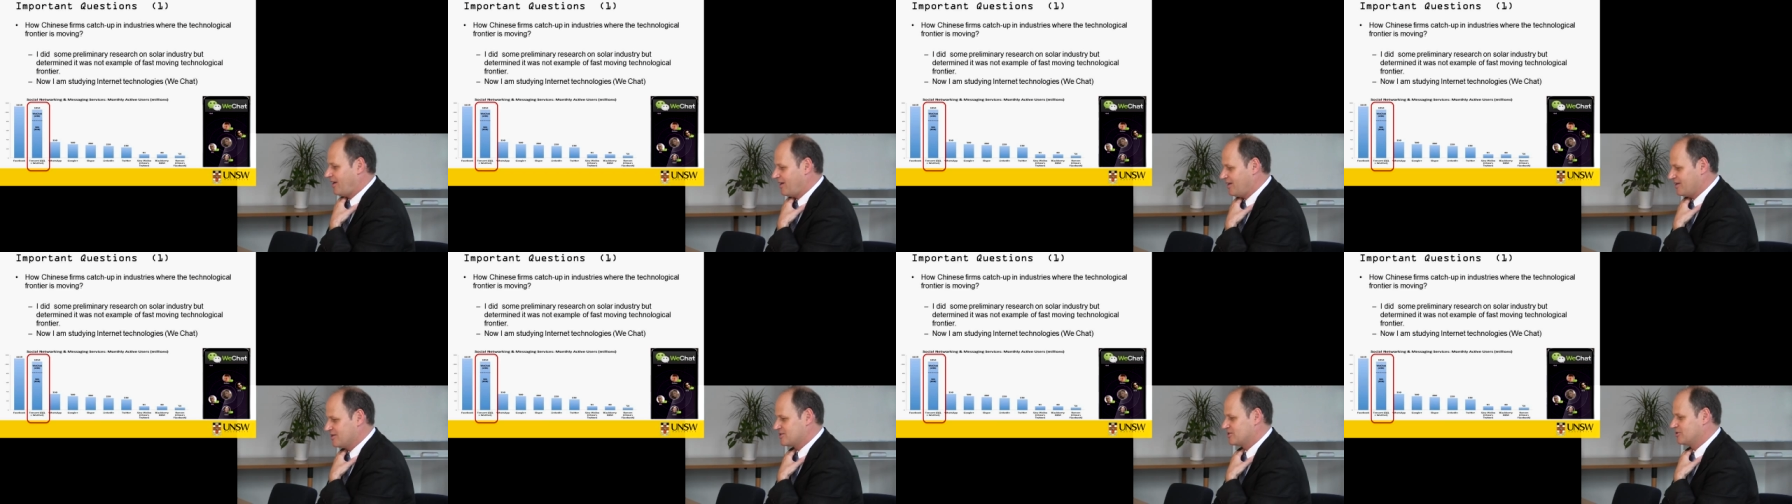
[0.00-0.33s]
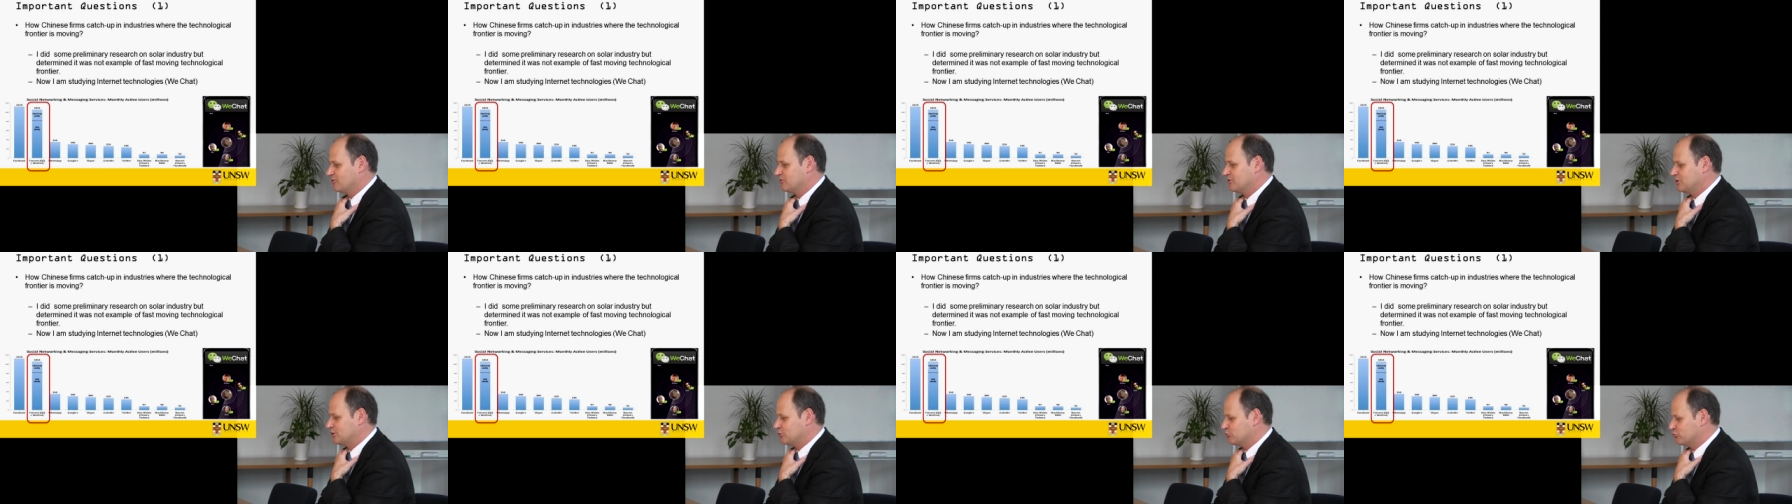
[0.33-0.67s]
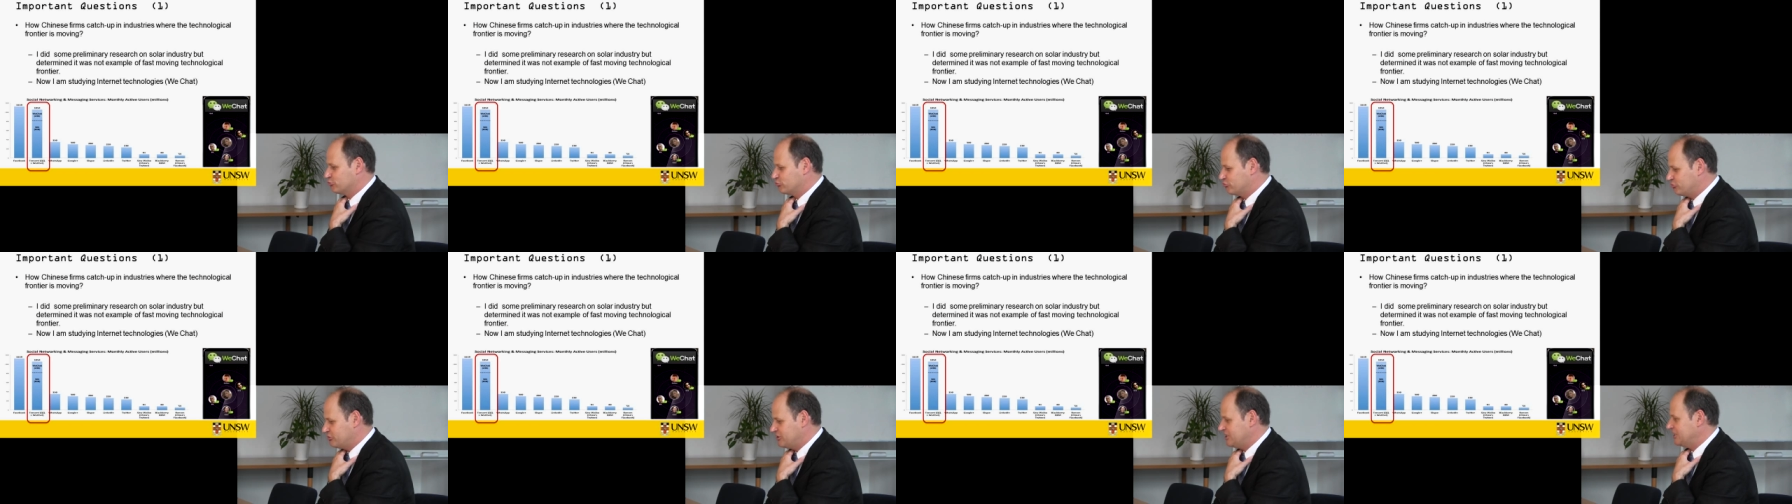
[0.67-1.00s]
is doing
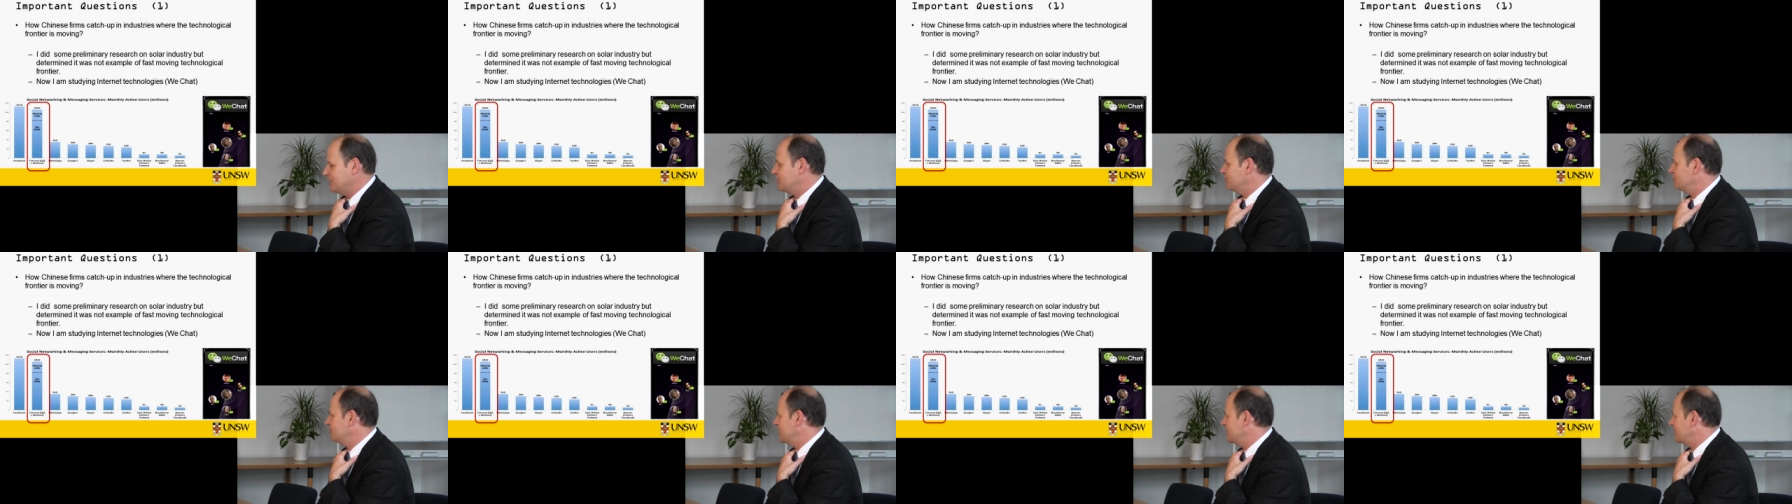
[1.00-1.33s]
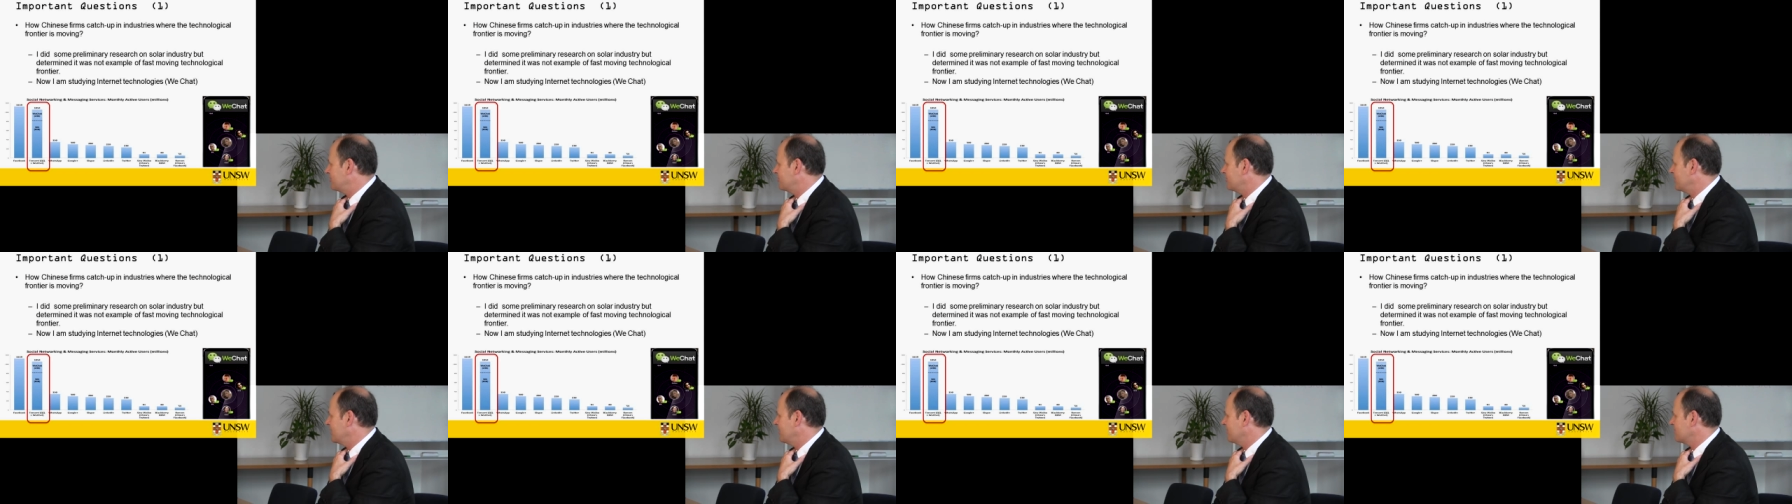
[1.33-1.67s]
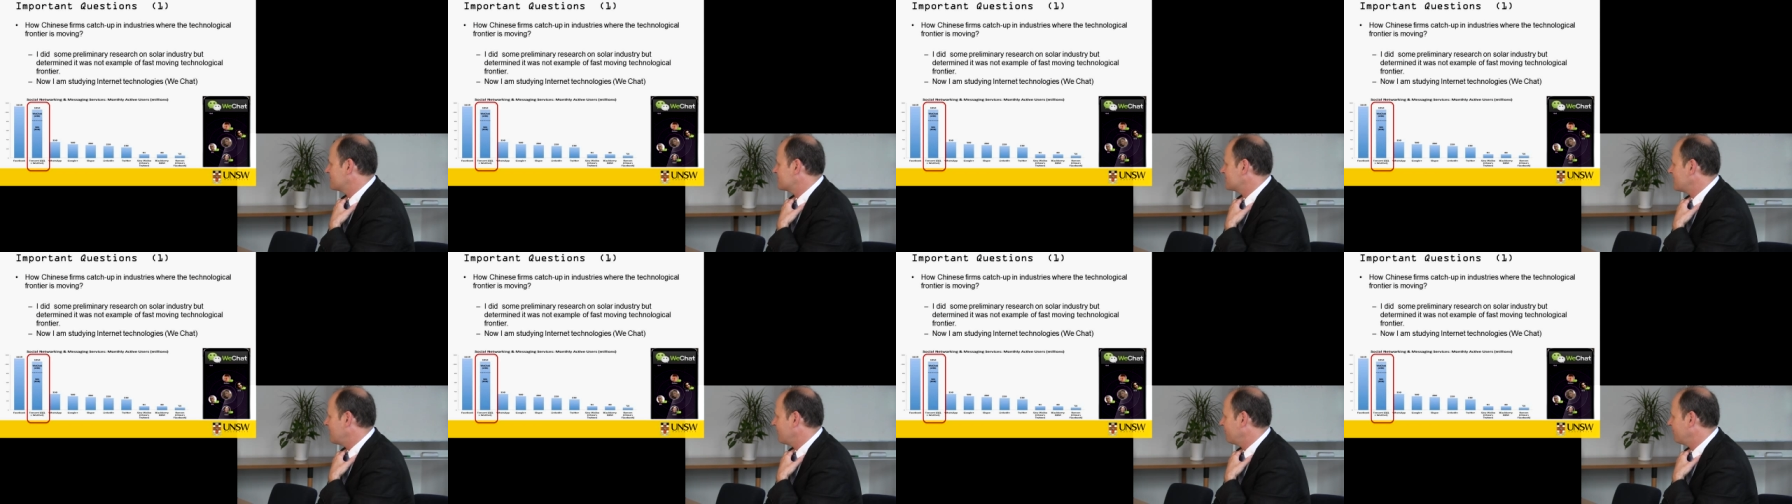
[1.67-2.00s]
really, really
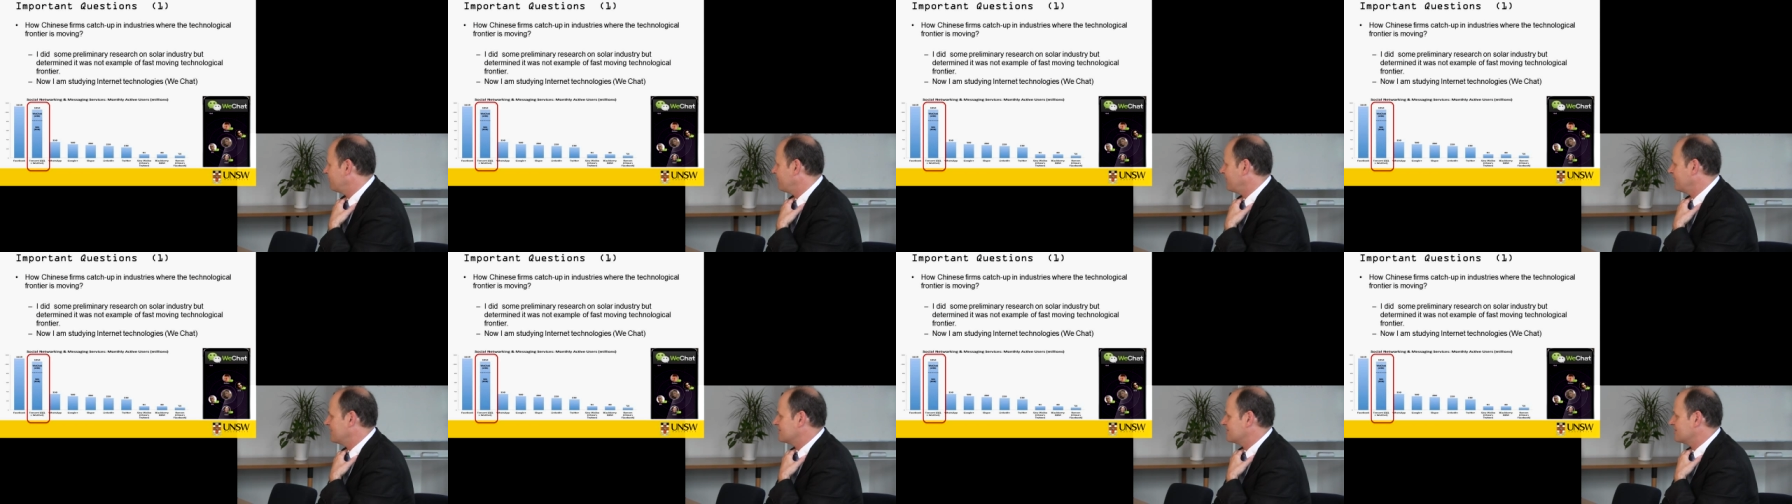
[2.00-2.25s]
creative stuff.